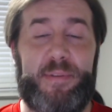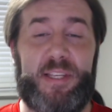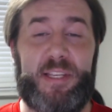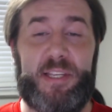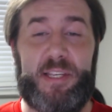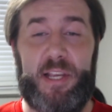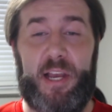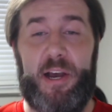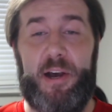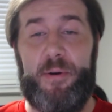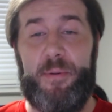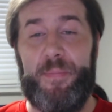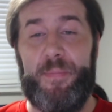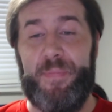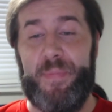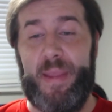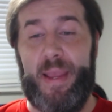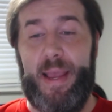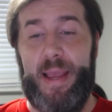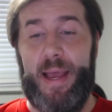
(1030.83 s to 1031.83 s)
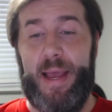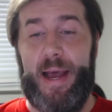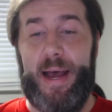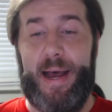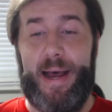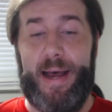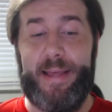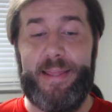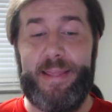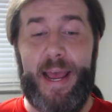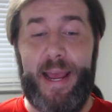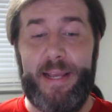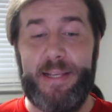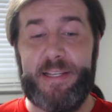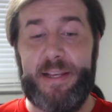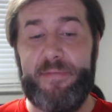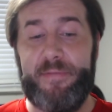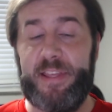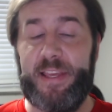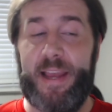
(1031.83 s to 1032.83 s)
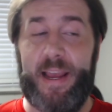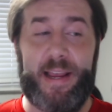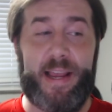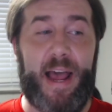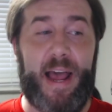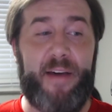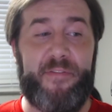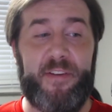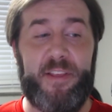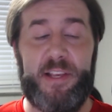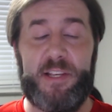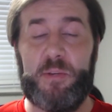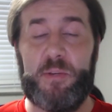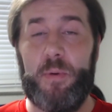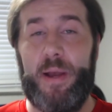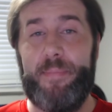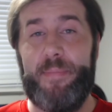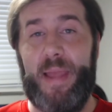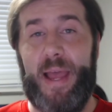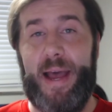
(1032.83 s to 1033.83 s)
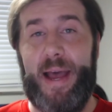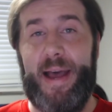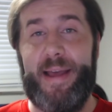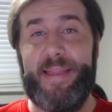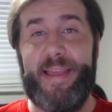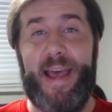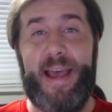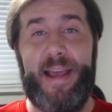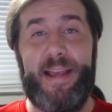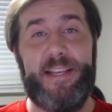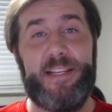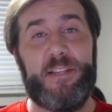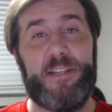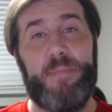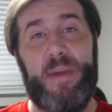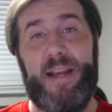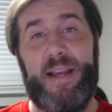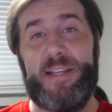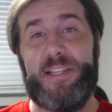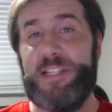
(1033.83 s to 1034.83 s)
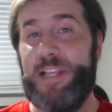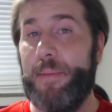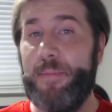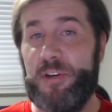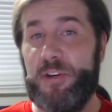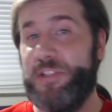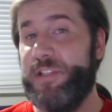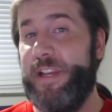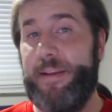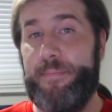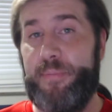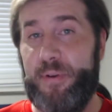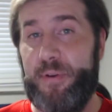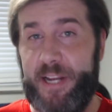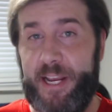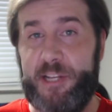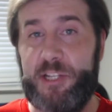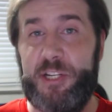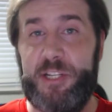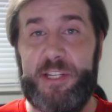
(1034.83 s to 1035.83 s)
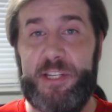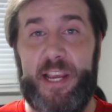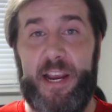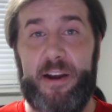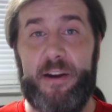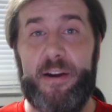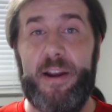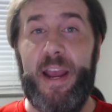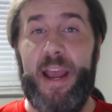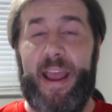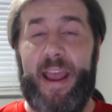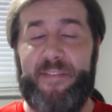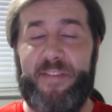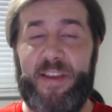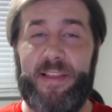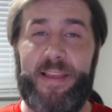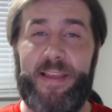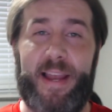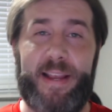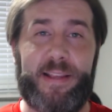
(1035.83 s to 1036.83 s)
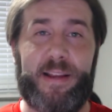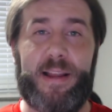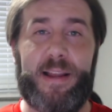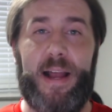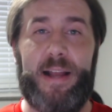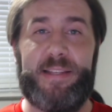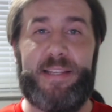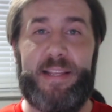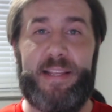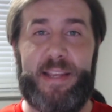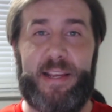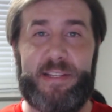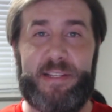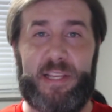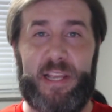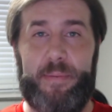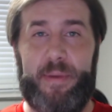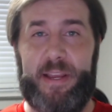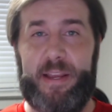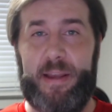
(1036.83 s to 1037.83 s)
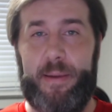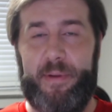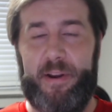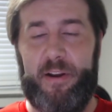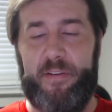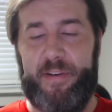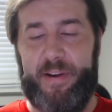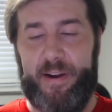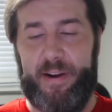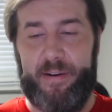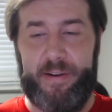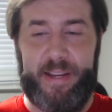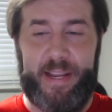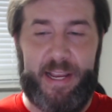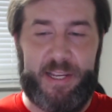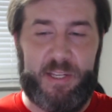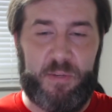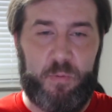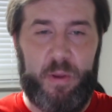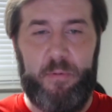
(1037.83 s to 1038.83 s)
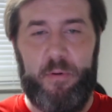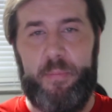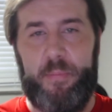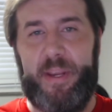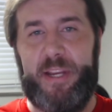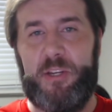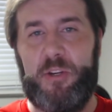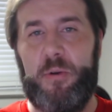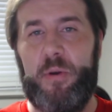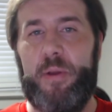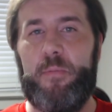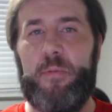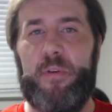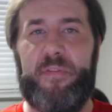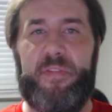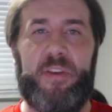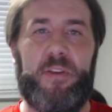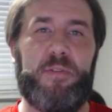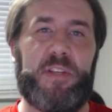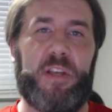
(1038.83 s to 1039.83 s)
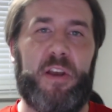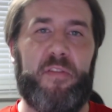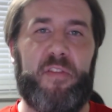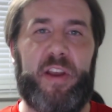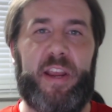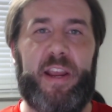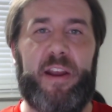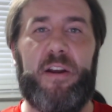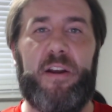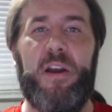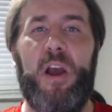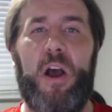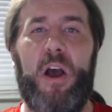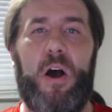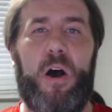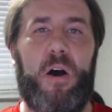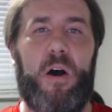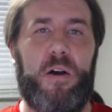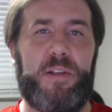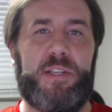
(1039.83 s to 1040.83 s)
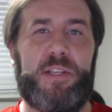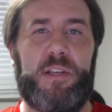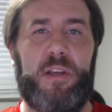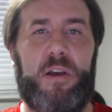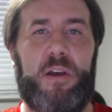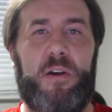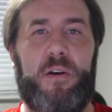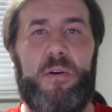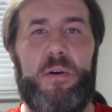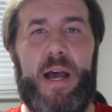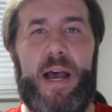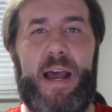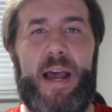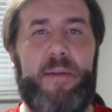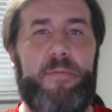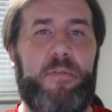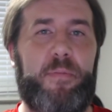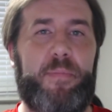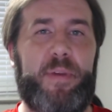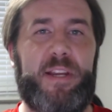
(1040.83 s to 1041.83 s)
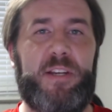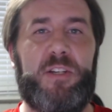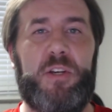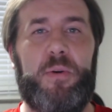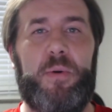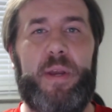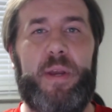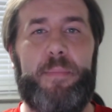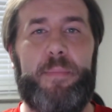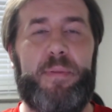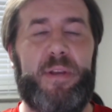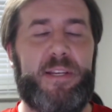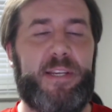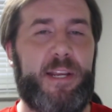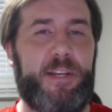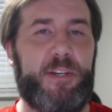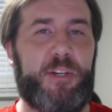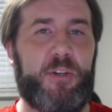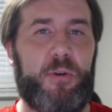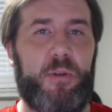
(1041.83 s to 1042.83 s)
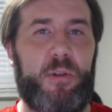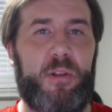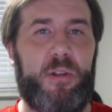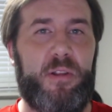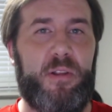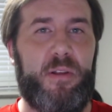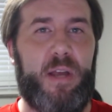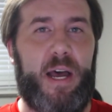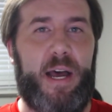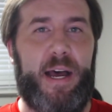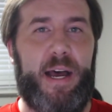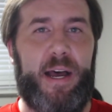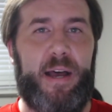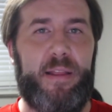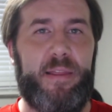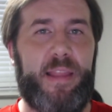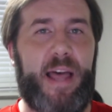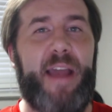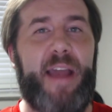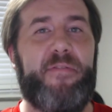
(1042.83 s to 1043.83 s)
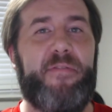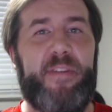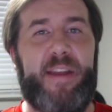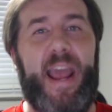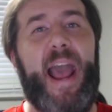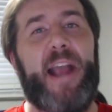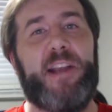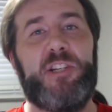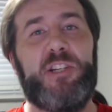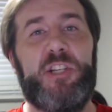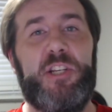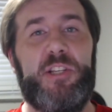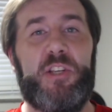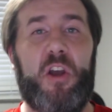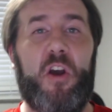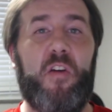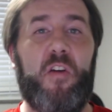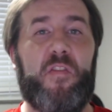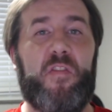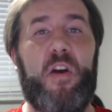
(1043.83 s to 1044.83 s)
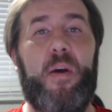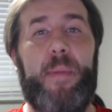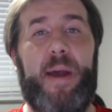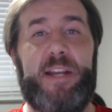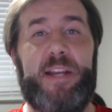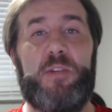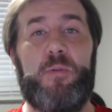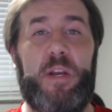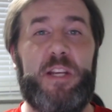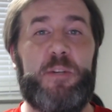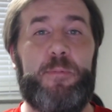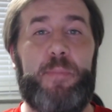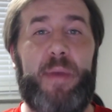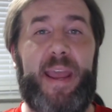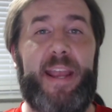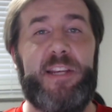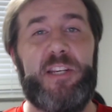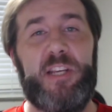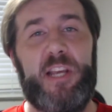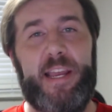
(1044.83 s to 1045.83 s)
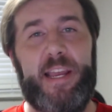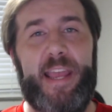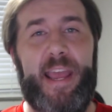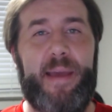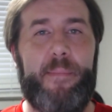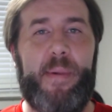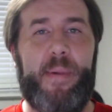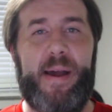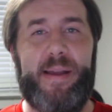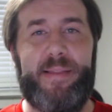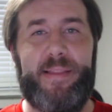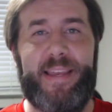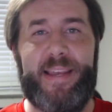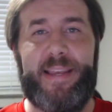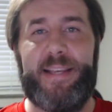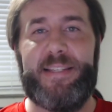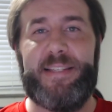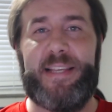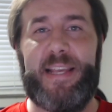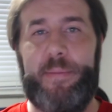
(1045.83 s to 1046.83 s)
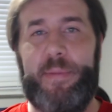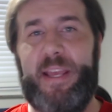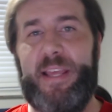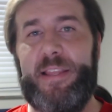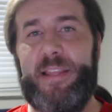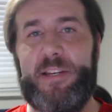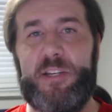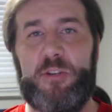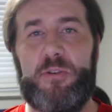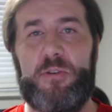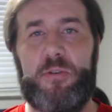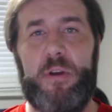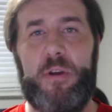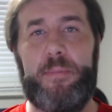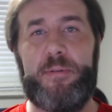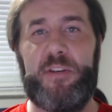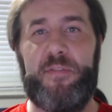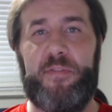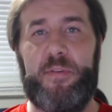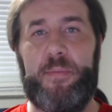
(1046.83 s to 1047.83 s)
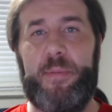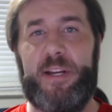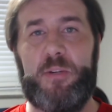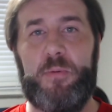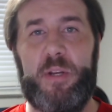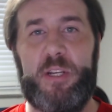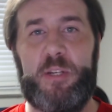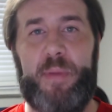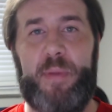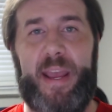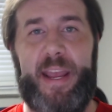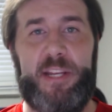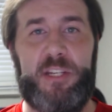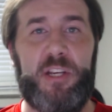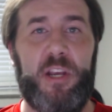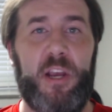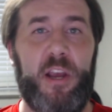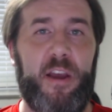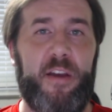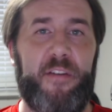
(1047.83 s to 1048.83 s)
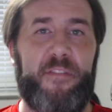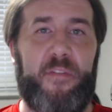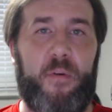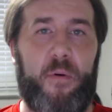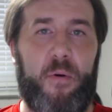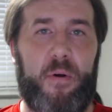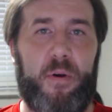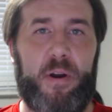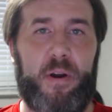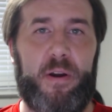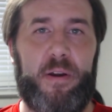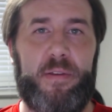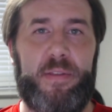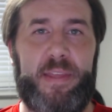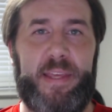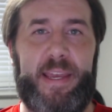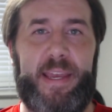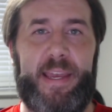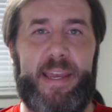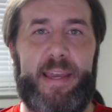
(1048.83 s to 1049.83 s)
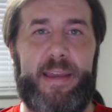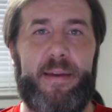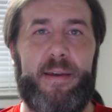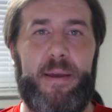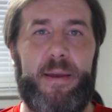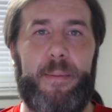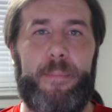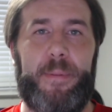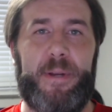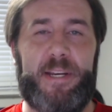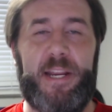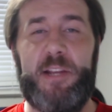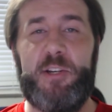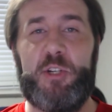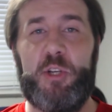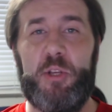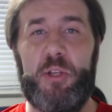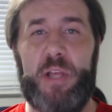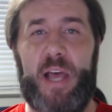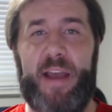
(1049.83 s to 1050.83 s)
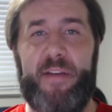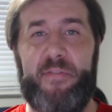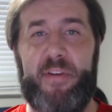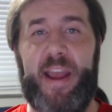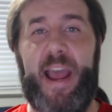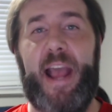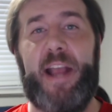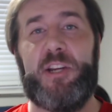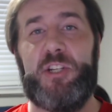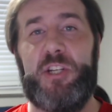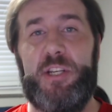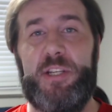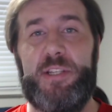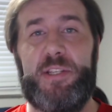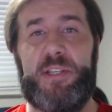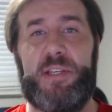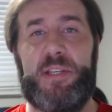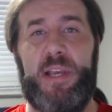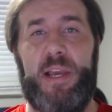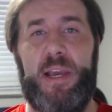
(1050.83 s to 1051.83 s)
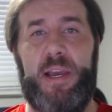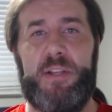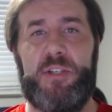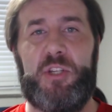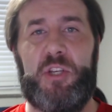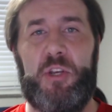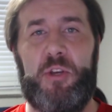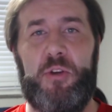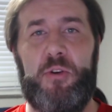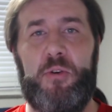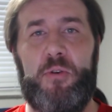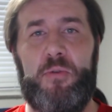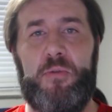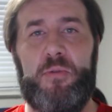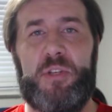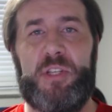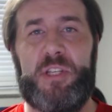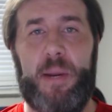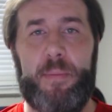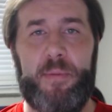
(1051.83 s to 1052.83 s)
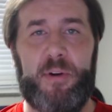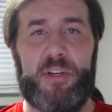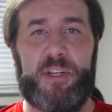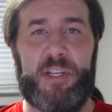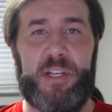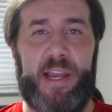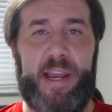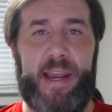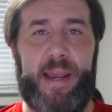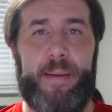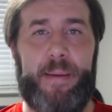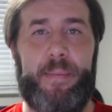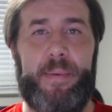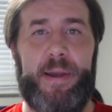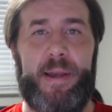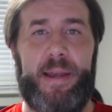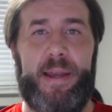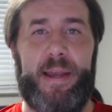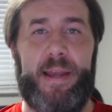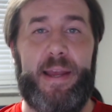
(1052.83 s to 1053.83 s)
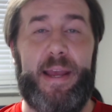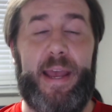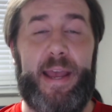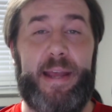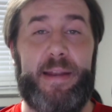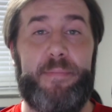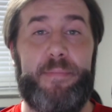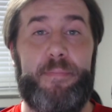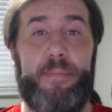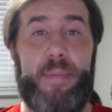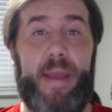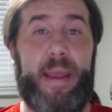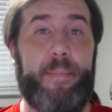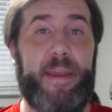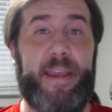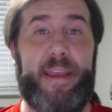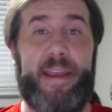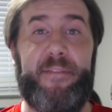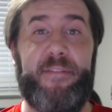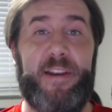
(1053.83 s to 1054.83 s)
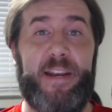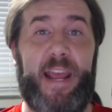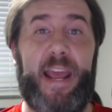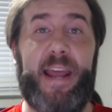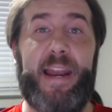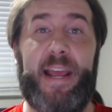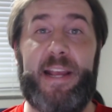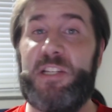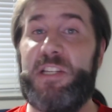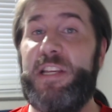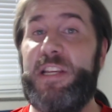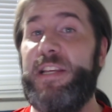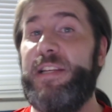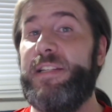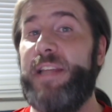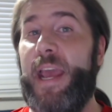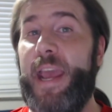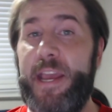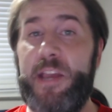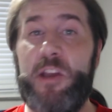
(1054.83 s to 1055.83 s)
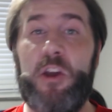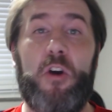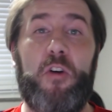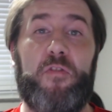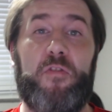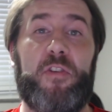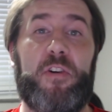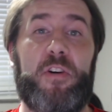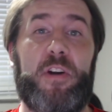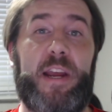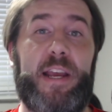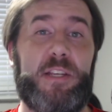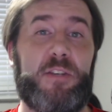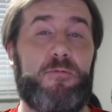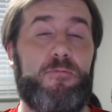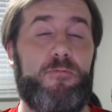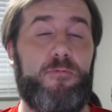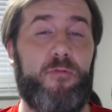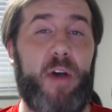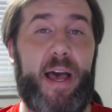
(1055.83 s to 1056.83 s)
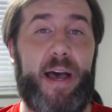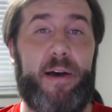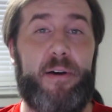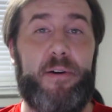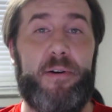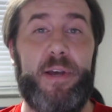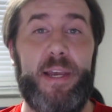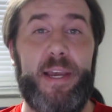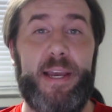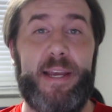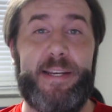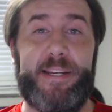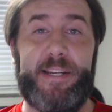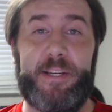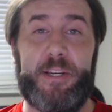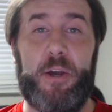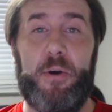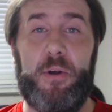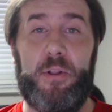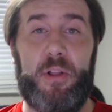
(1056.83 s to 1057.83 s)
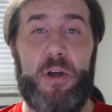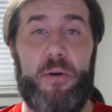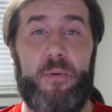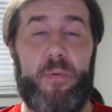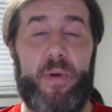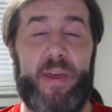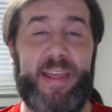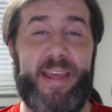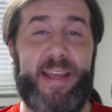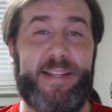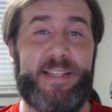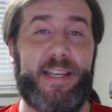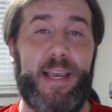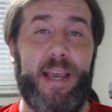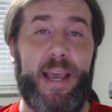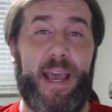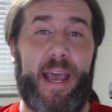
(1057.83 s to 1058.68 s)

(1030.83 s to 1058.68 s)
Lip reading: So that is everything I got for this one. That is my SummerSlam predictions here. If you like the content that's going to be coming over here, yes, we will be doing reviews over here. Also, I will be doing potential live reactions over on my Twitch page. Again, my link is going to be in the description for my Twitch page for the potential live reactions to SummerSlam and maybe even NXT TakeOver as well to go along with it.